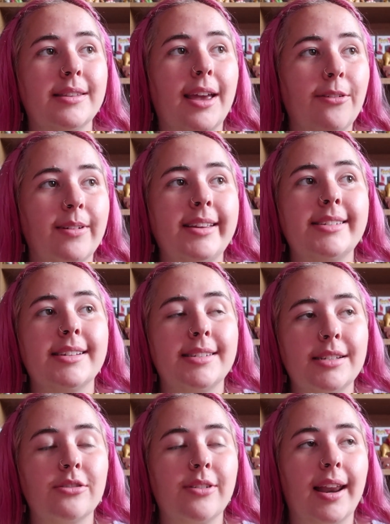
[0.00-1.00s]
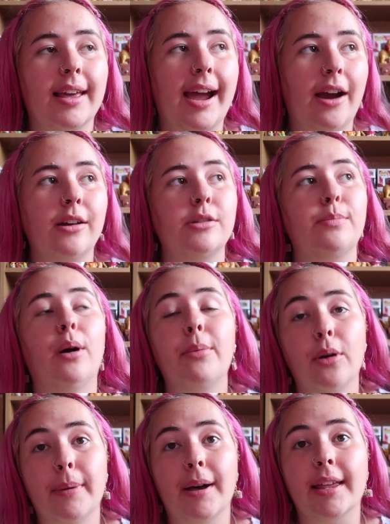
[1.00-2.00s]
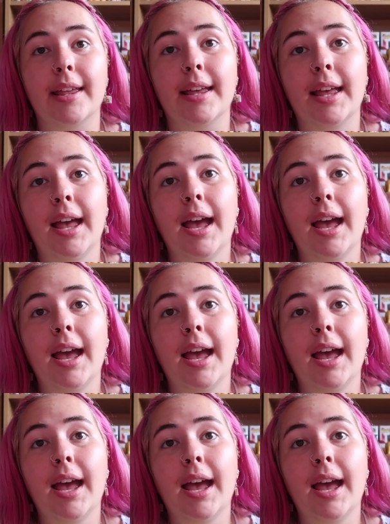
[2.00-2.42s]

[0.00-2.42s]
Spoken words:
they released a Cinderella carriage popcorn bucket